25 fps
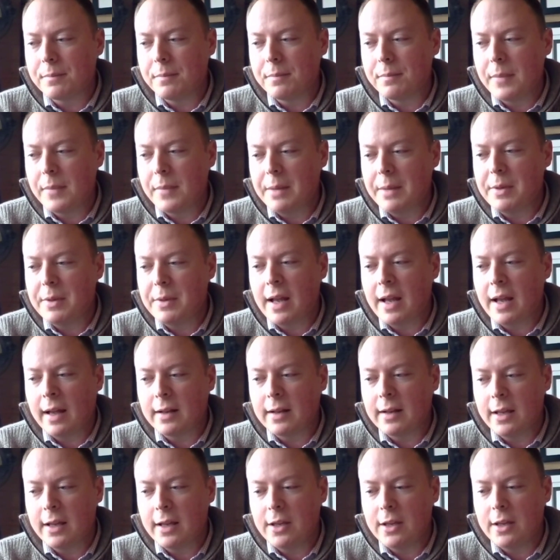maybe
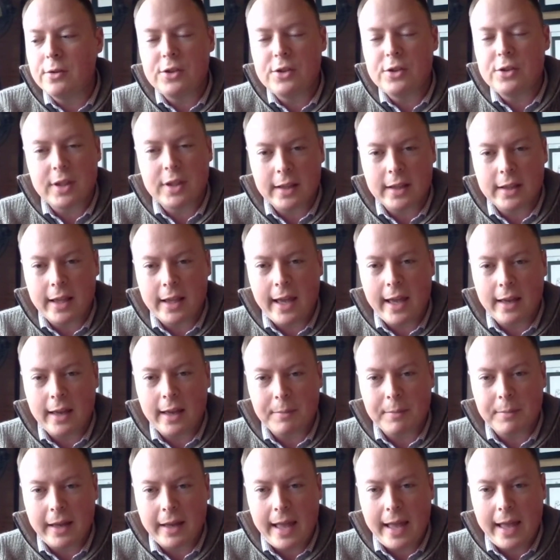not a huge thing to
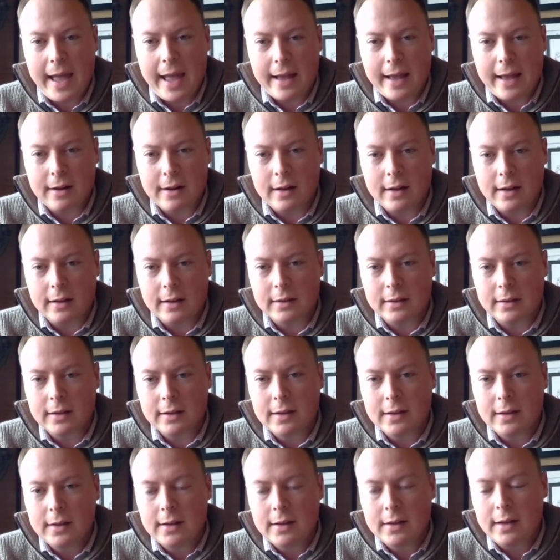hang my hat on,
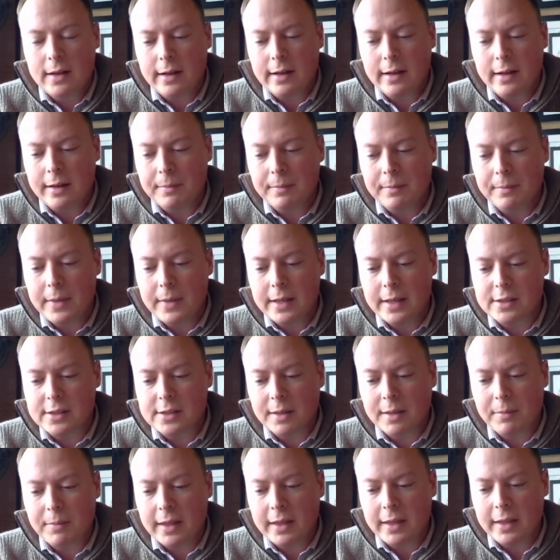it's
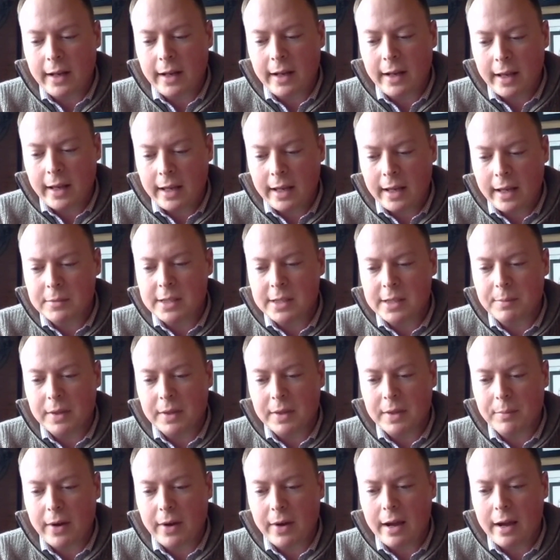something that I am
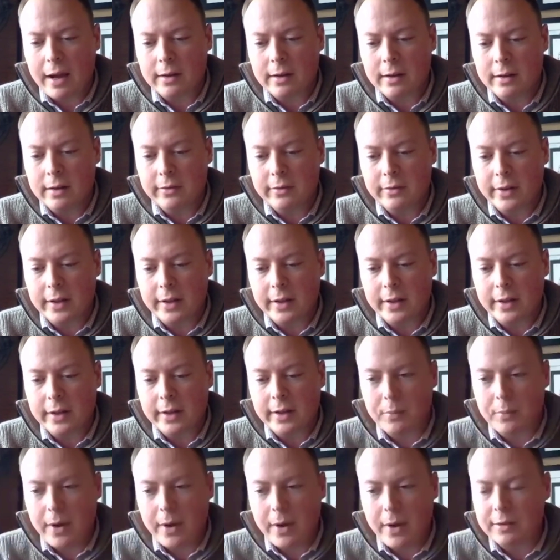deeply proud of, and I'm
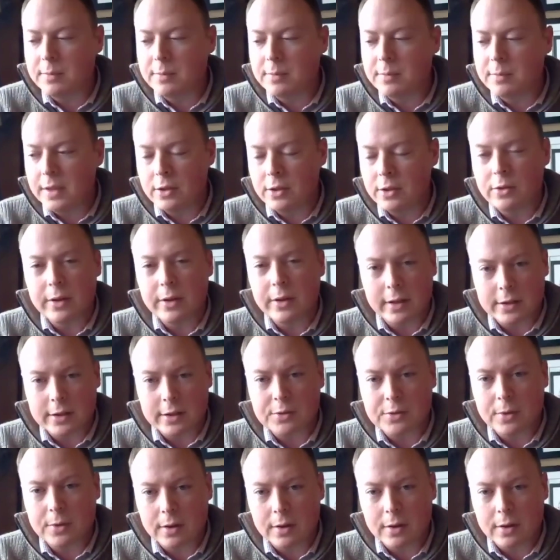proud to be doing
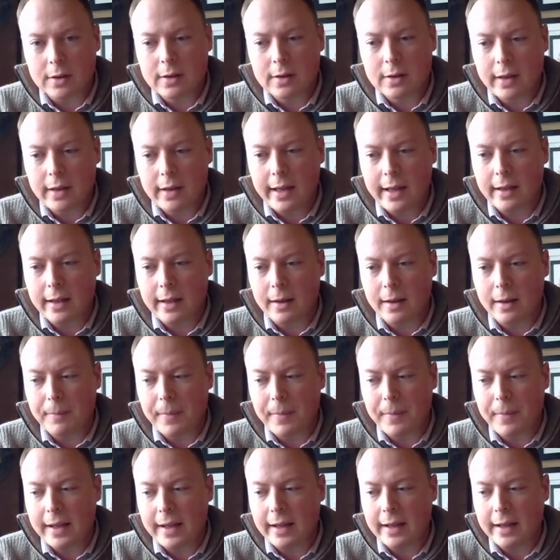this work.
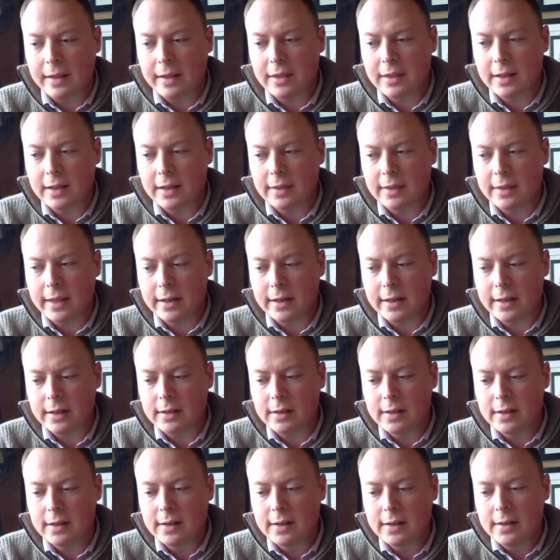And I think that
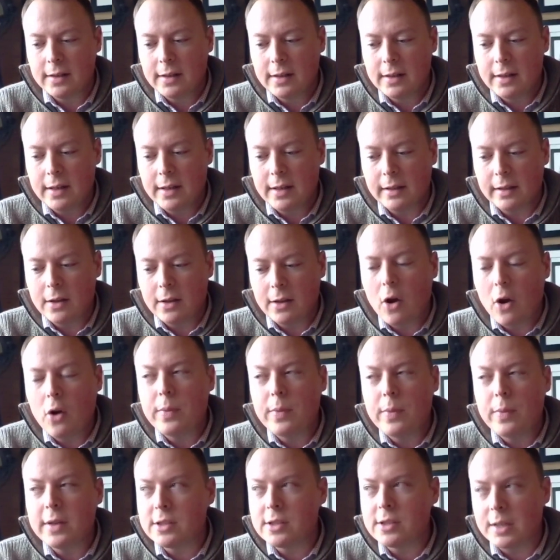it
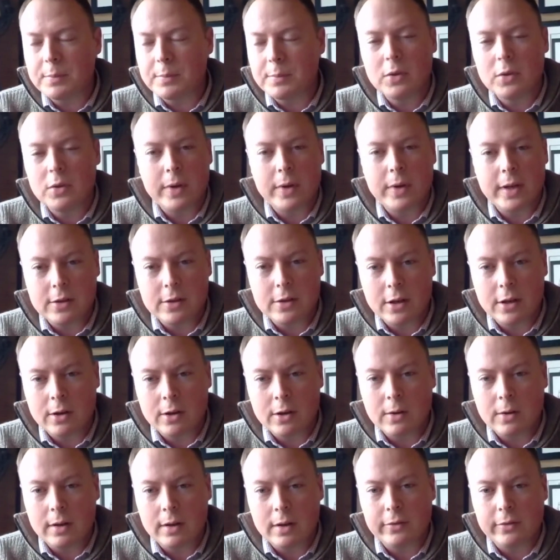opens up a
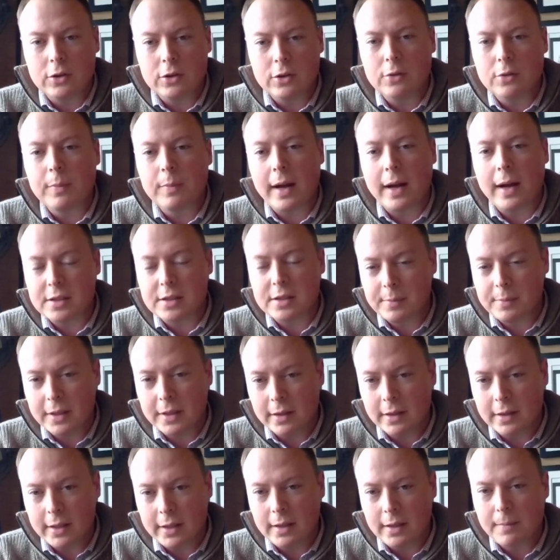window of new
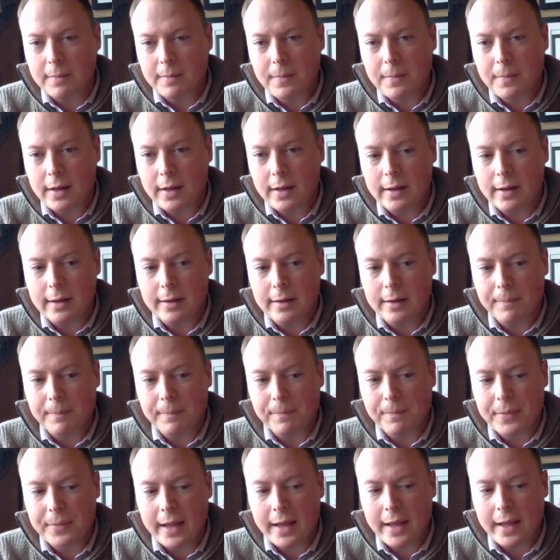possibility.
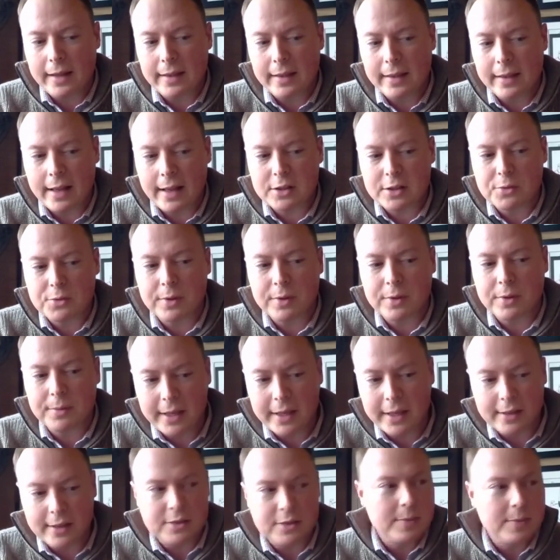And that's what
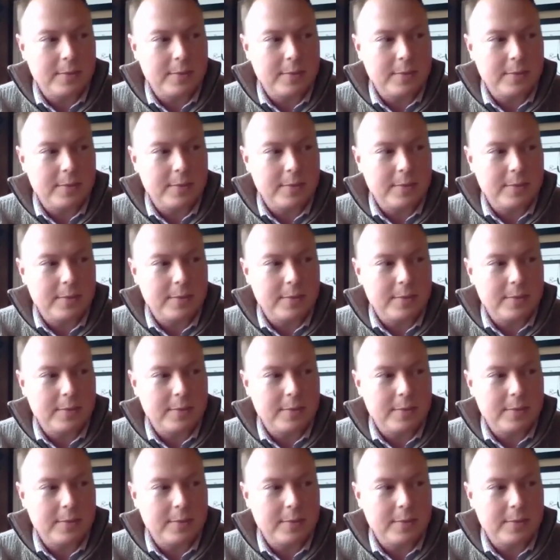makes